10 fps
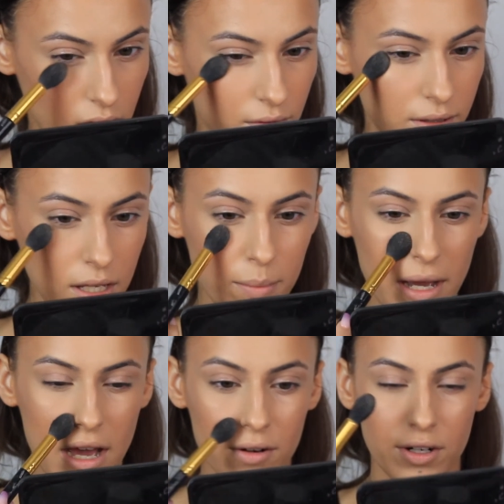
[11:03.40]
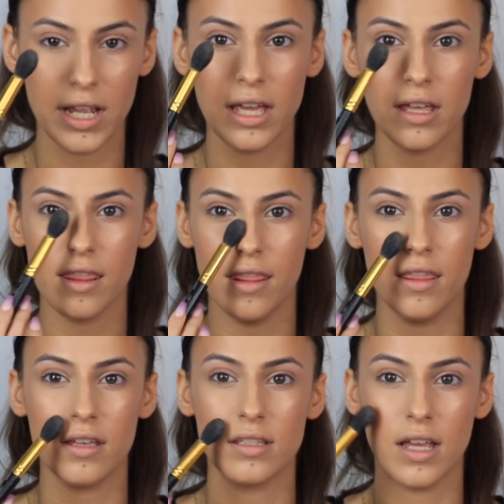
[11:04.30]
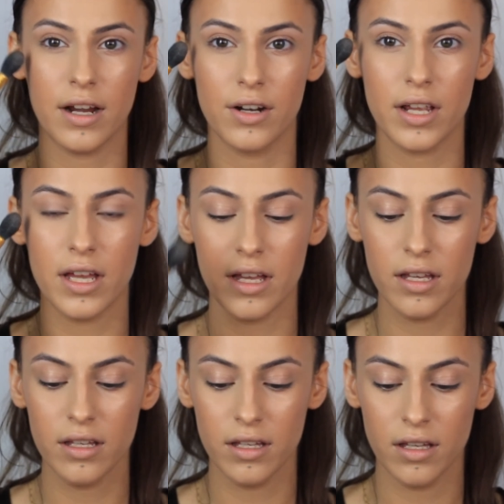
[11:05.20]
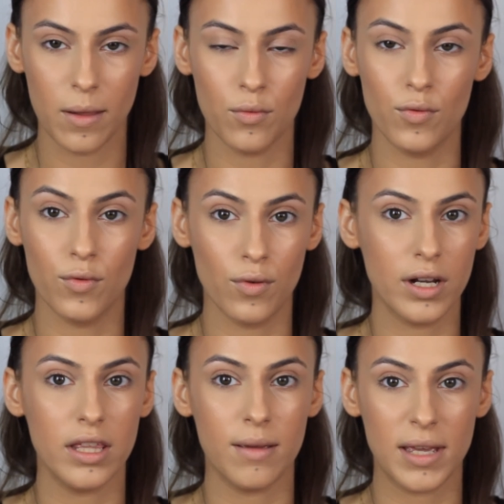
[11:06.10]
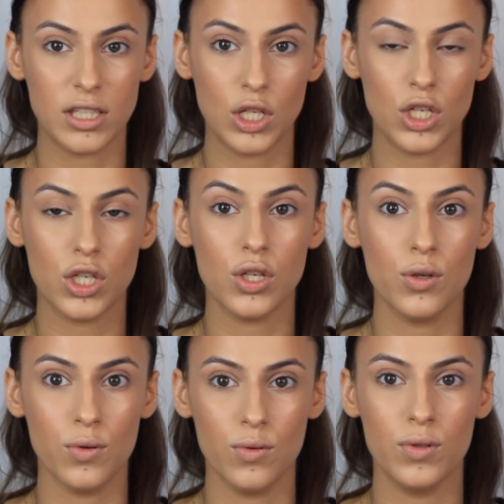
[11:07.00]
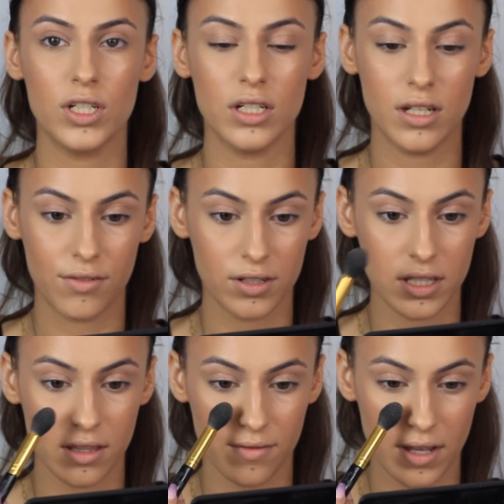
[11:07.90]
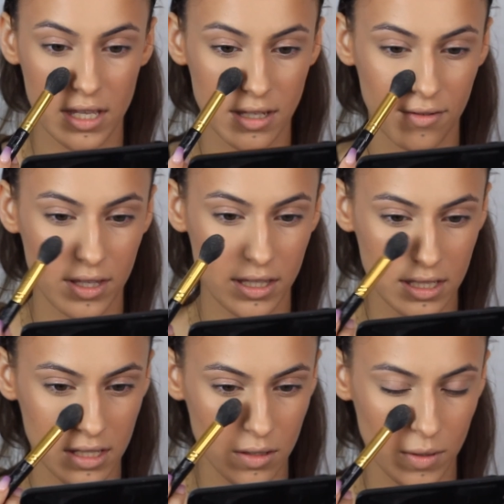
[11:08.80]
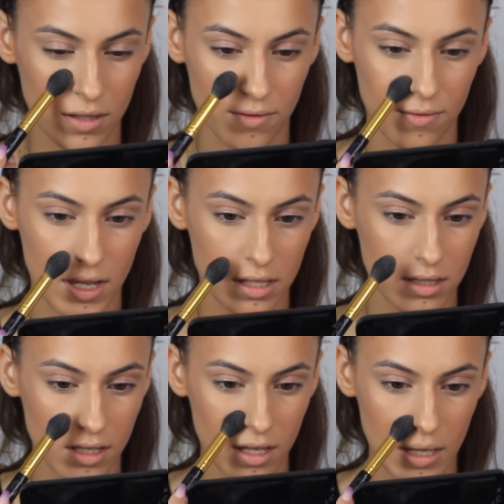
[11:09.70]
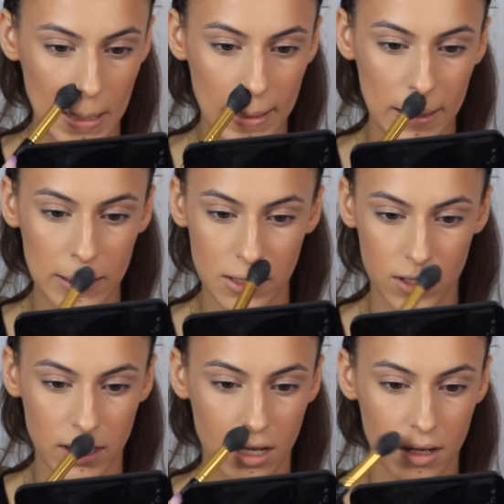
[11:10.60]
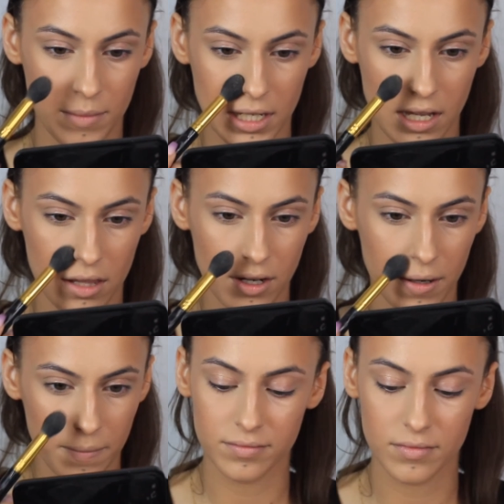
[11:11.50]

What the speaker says: I feel like powdering this area really makes a huge difference in the face. I feel like this is when the face starts like coming together.